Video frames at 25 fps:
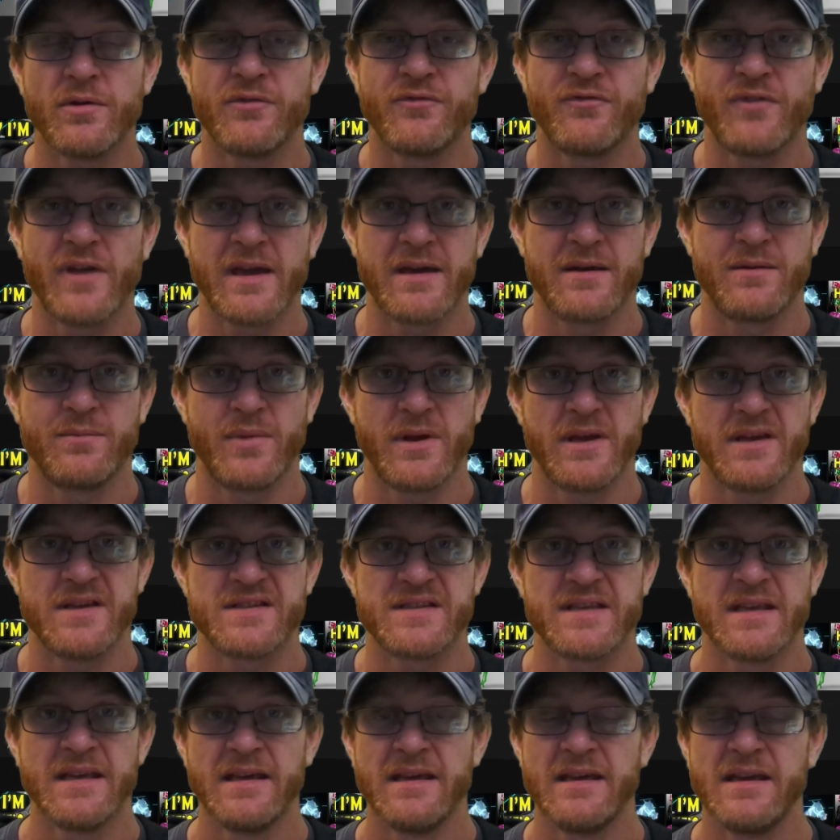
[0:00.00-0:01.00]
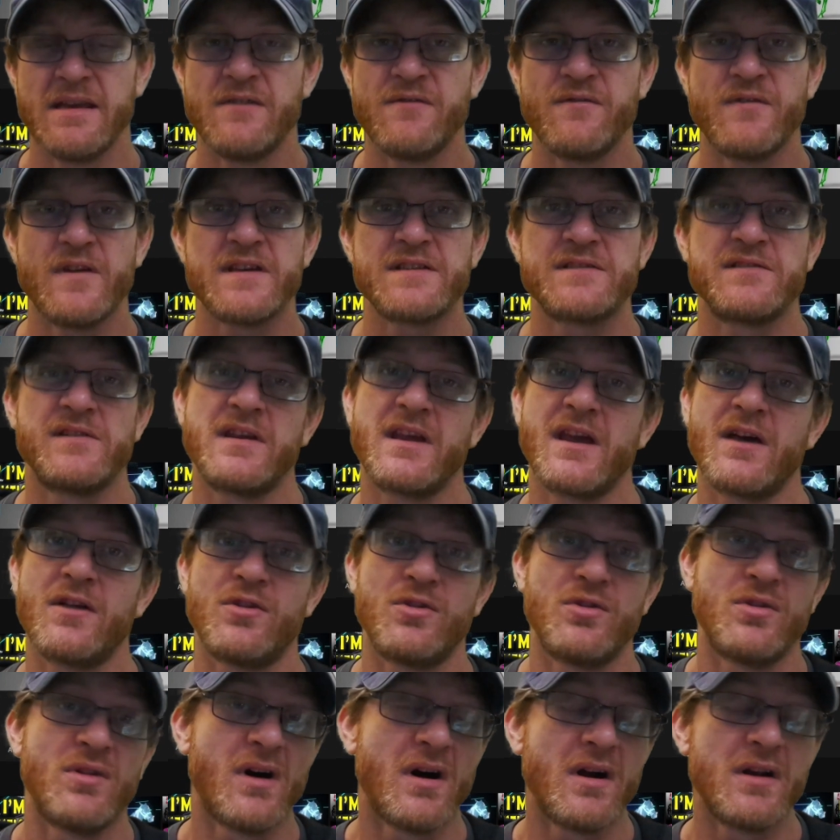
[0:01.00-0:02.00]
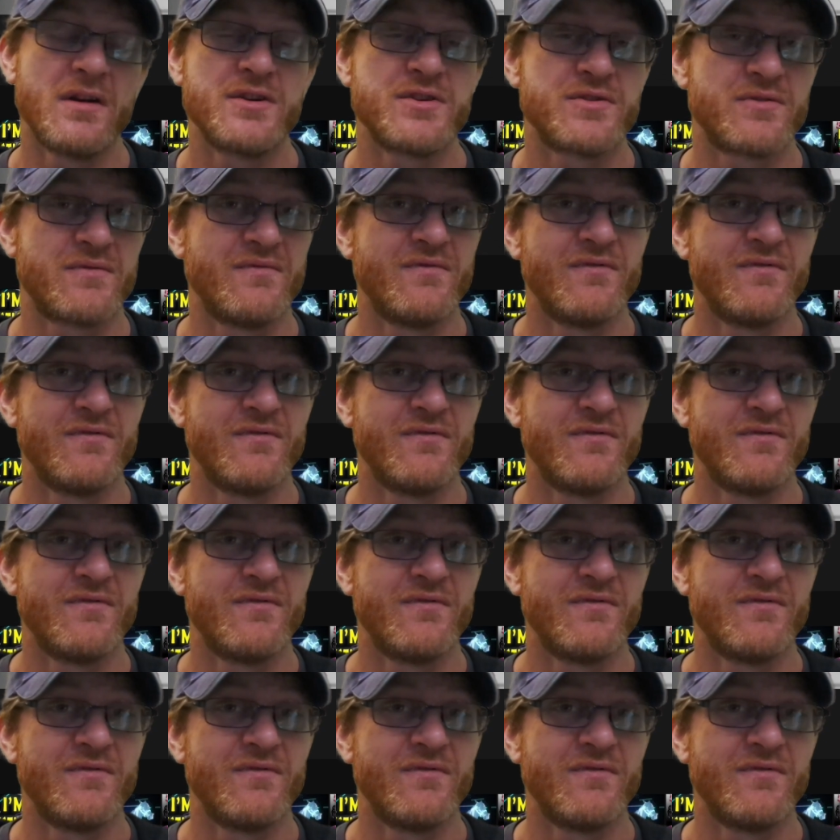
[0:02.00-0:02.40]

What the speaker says: fan base investing a large